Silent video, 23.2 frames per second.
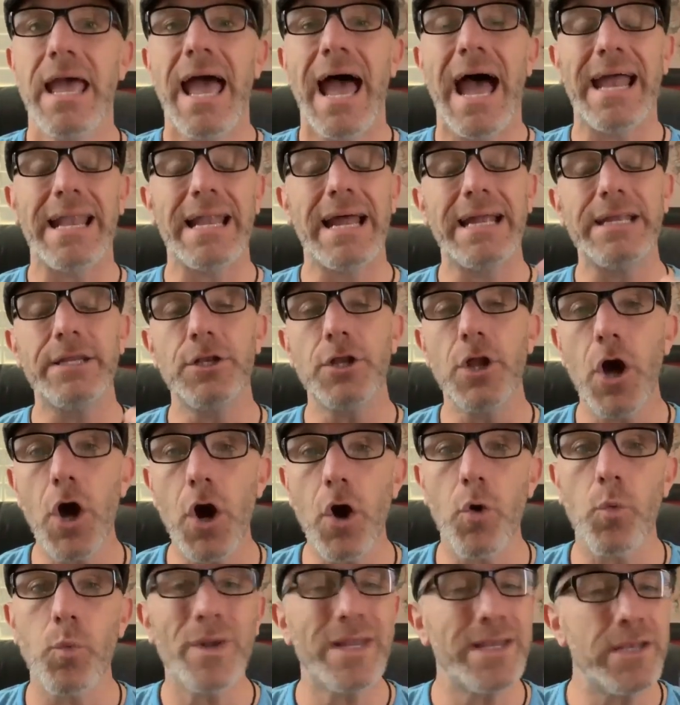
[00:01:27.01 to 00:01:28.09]
And I
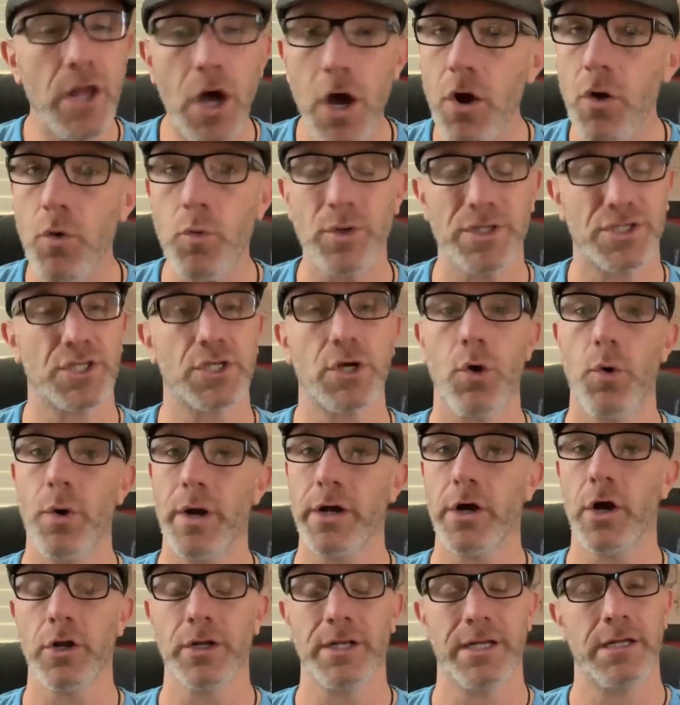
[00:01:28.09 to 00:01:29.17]
know, we know what's
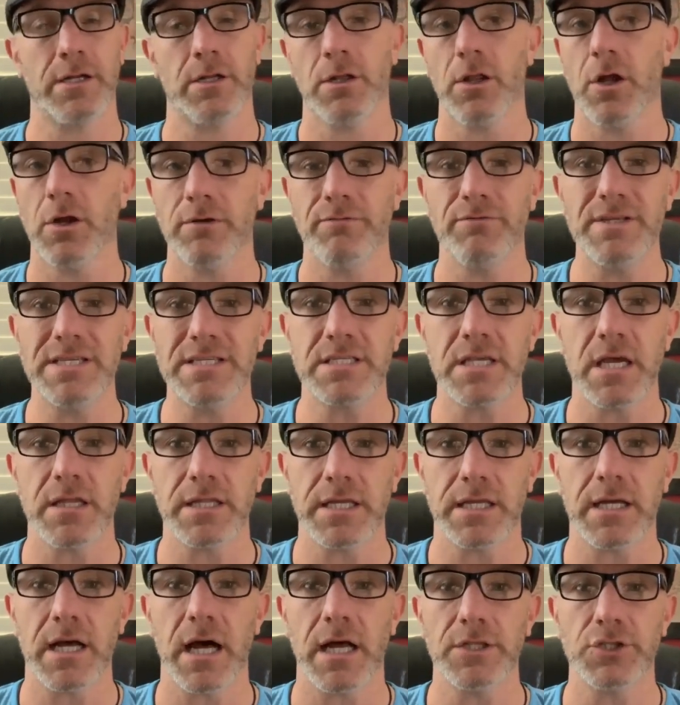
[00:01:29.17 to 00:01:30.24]
going on in a lot of these other
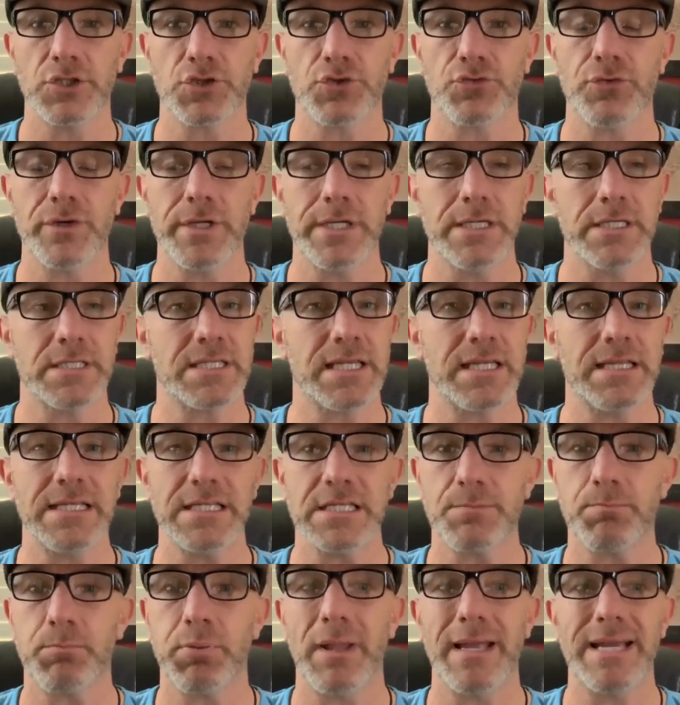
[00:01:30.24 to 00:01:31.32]
countries and
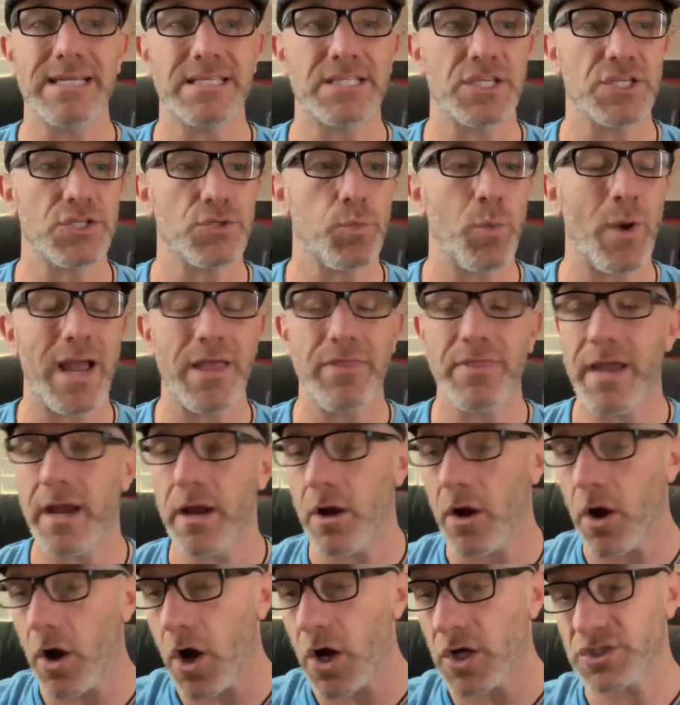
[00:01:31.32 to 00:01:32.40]
these places where they're
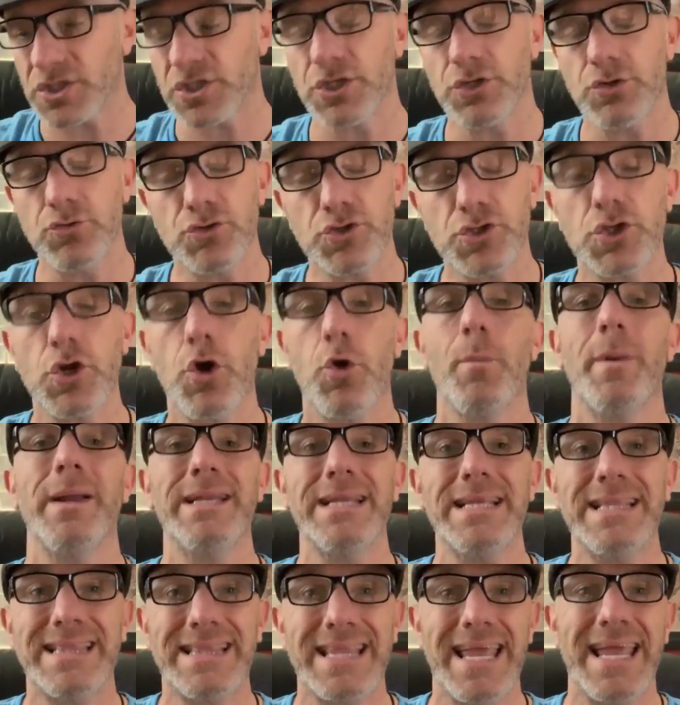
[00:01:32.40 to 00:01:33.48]
asked to do so
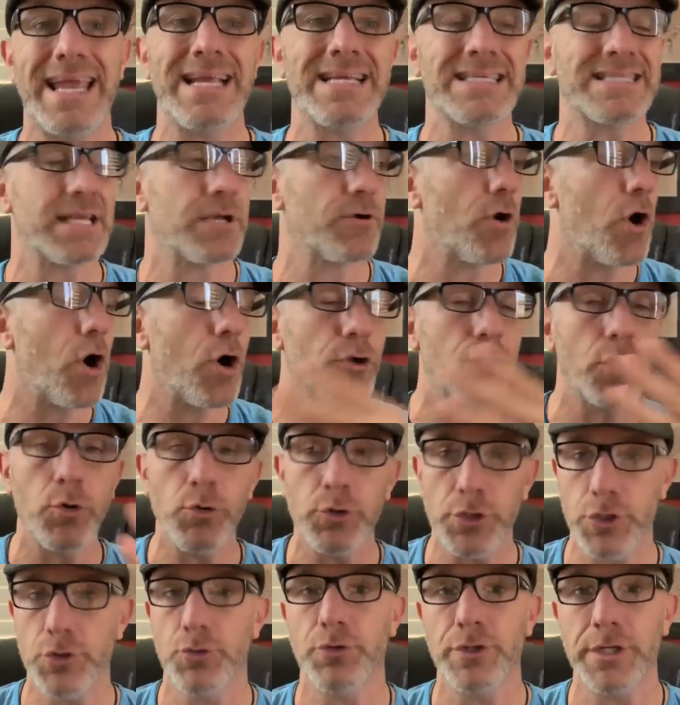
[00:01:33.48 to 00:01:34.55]
many things. There are no
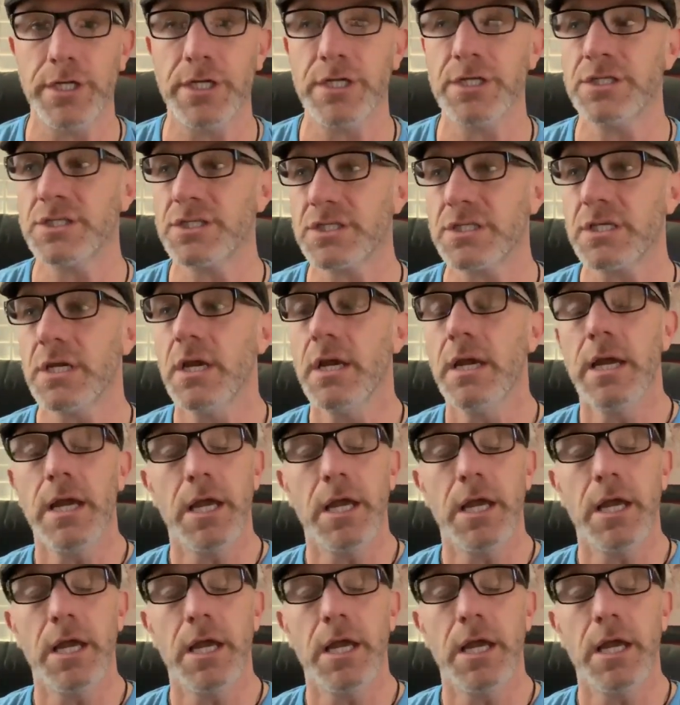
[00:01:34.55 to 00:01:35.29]
unions,